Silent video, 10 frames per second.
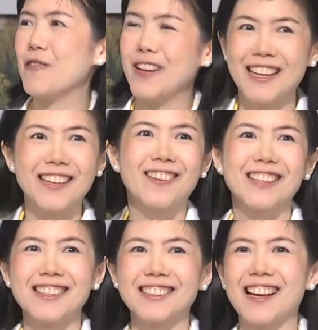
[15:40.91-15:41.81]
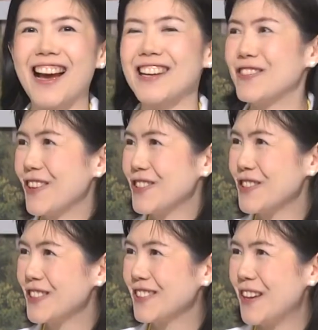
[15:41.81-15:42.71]
When anal sex I do not
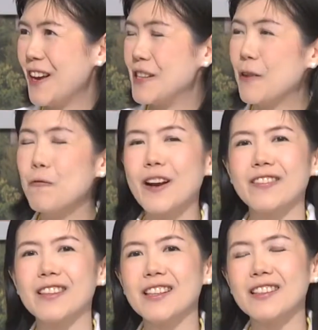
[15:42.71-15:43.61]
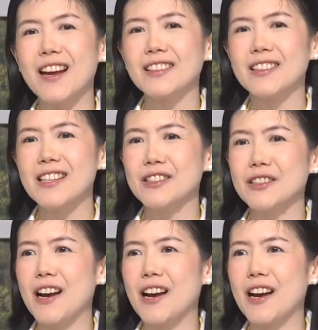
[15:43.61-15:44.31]
use. Someone think that is